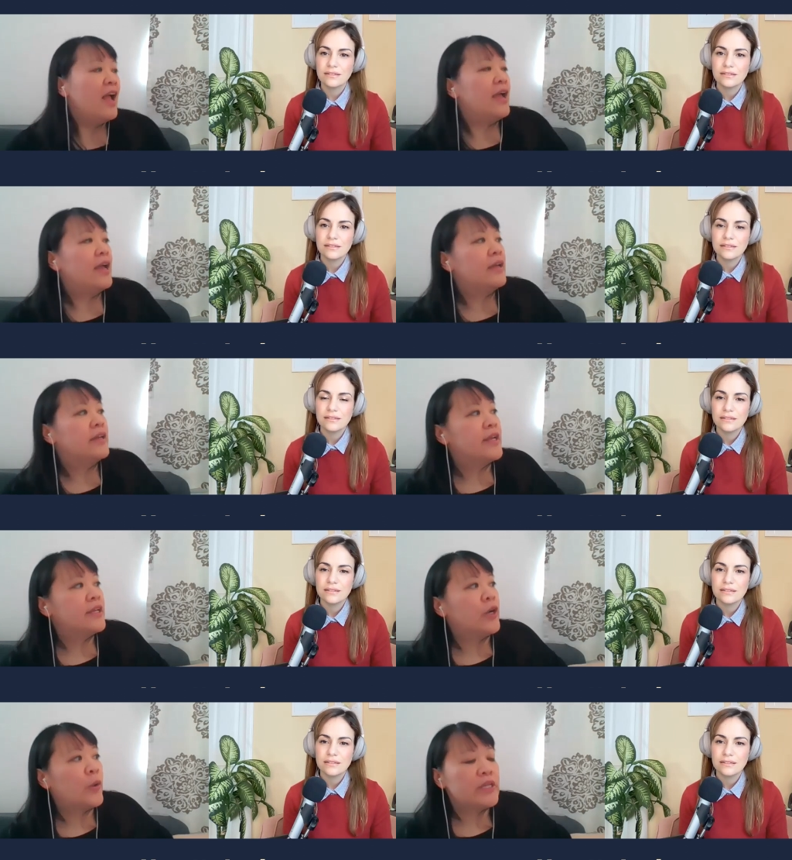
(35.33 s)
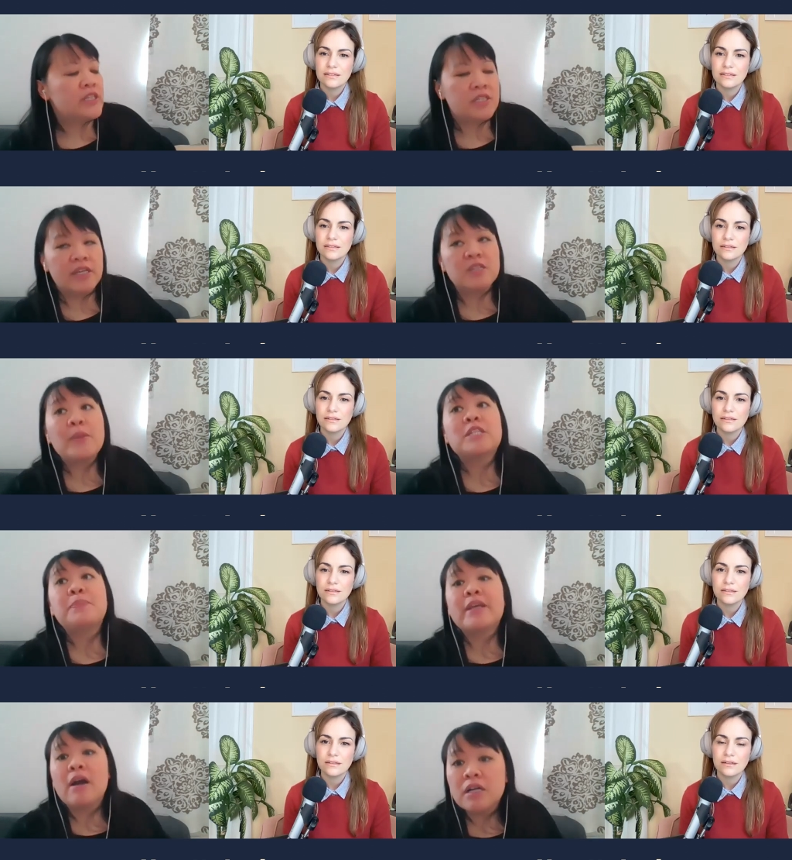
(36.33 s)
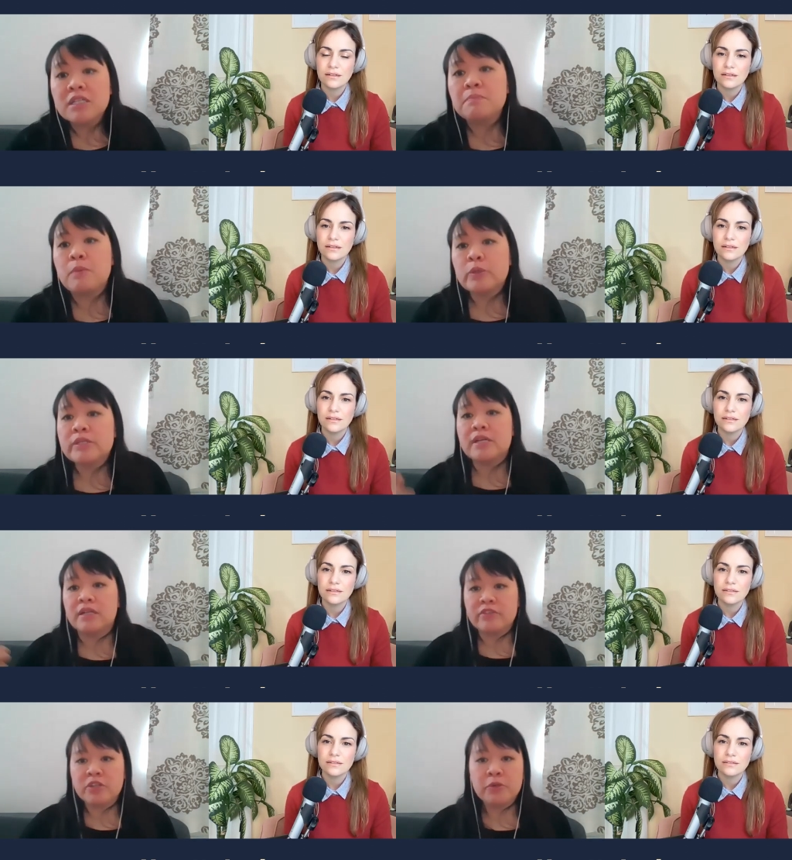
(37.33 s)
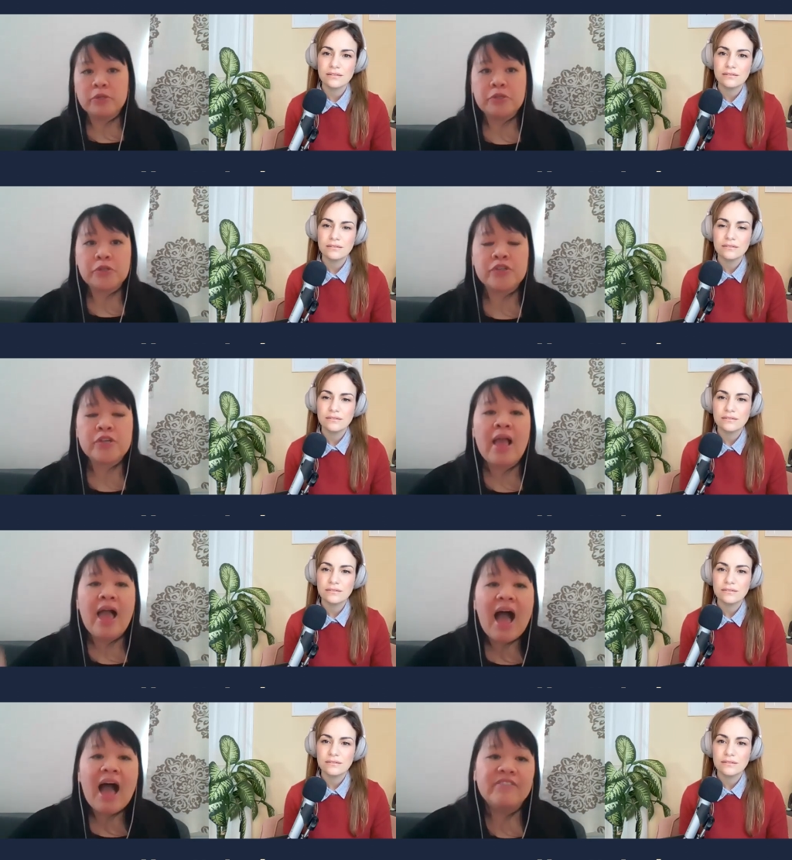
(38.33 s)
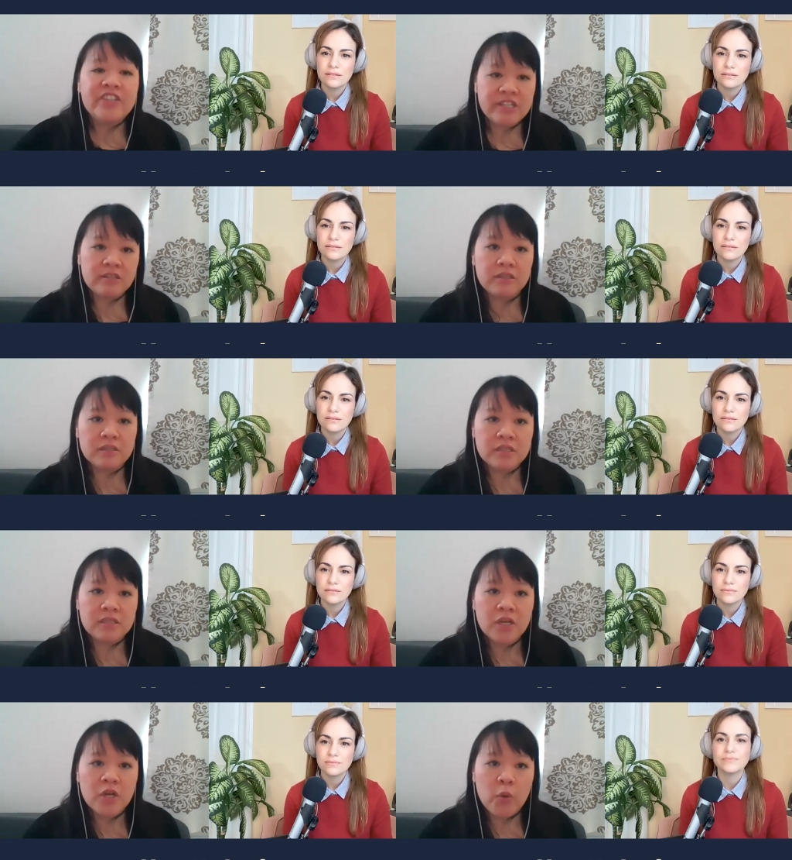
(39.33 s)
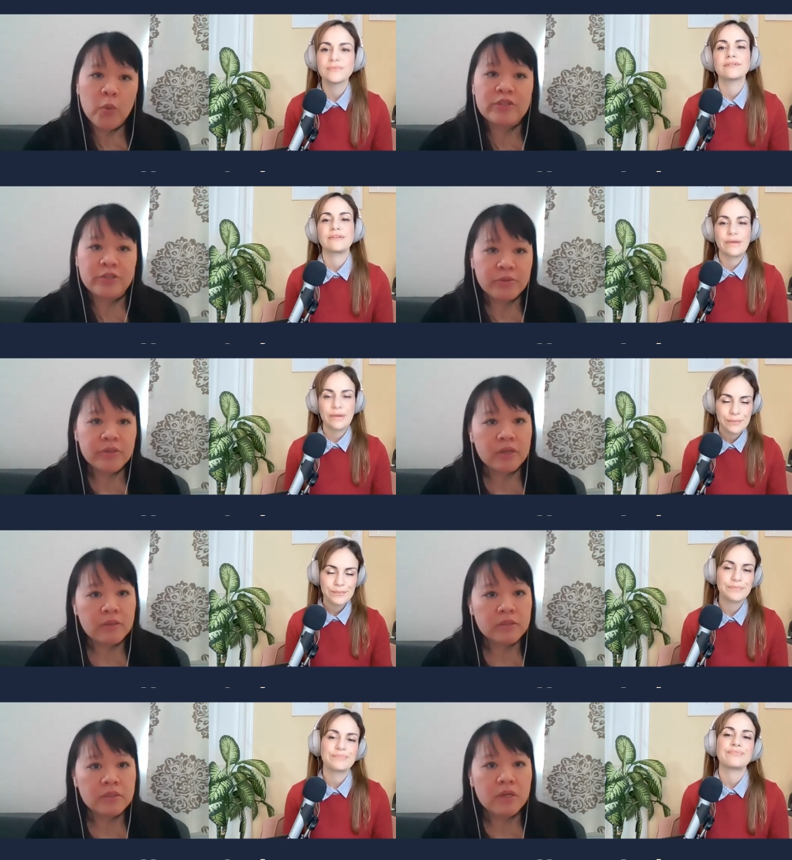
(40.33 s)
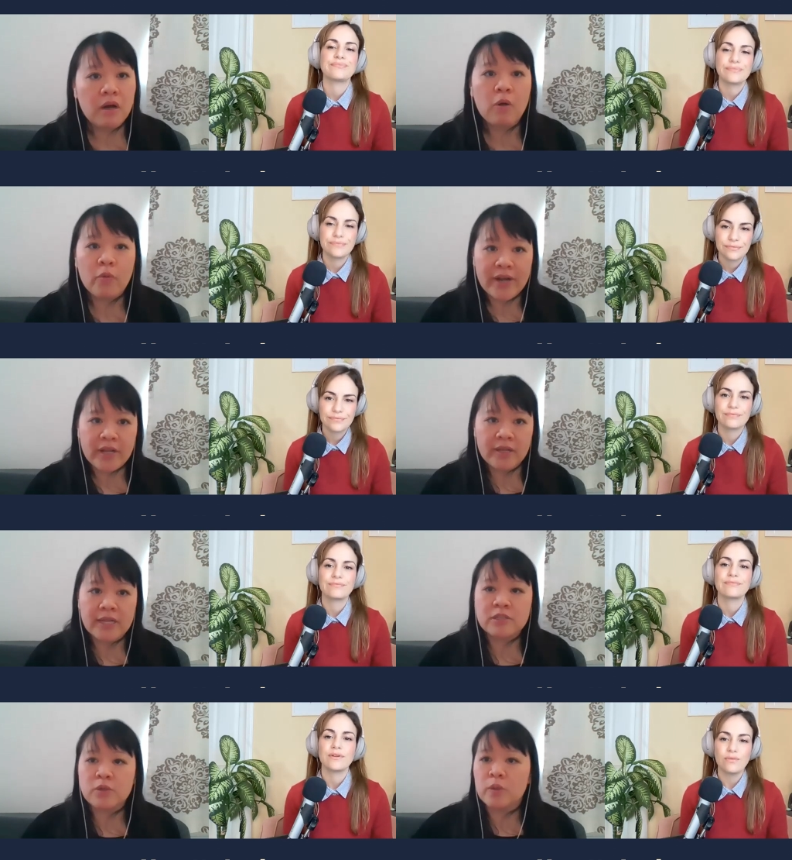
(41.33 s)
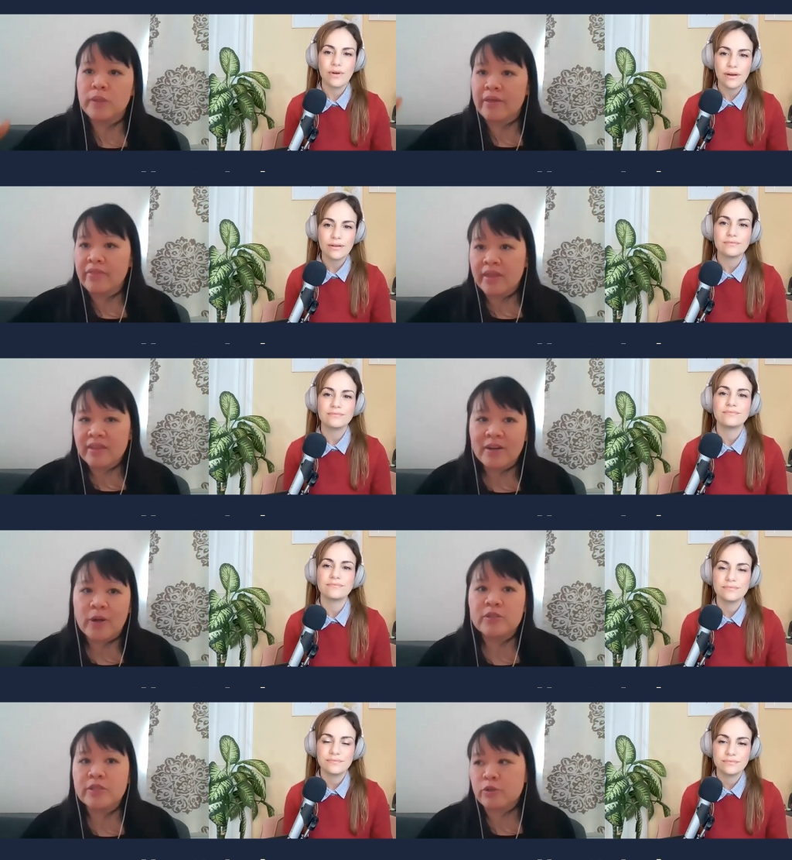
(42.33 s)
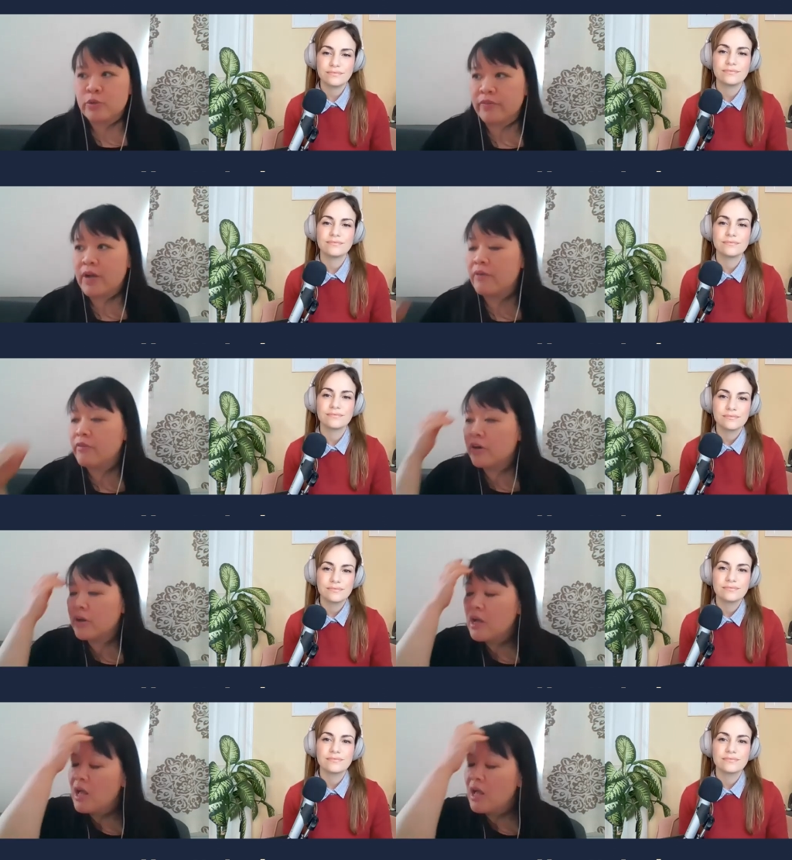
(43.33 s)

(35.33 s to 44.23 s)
Speaker 1: And you know, it's it's it's because most television producers have deals with studios already and so like right. they you know they're sort of covered